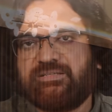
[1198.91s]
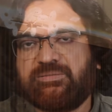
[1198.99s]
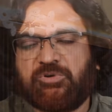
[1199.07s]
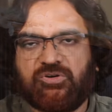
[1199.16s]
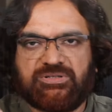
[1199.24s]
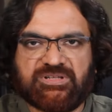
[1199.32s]
is
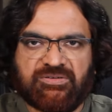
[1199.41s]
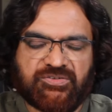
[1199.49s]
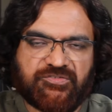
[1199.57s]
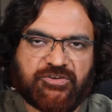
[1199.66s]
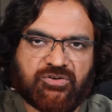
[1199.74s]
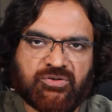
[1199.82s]
about
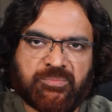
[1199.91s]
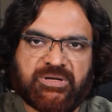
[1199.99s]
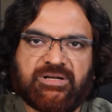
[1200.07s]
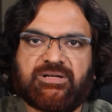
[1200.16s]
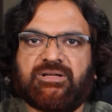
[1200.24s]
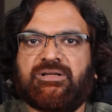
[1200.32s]
750
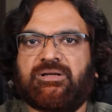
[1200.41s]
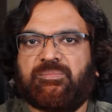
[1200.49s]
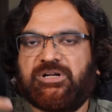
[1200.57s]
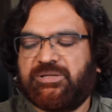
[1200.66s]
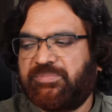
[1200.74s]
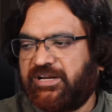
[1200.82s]
lumen
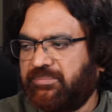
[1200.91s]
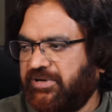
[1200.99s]
multiplied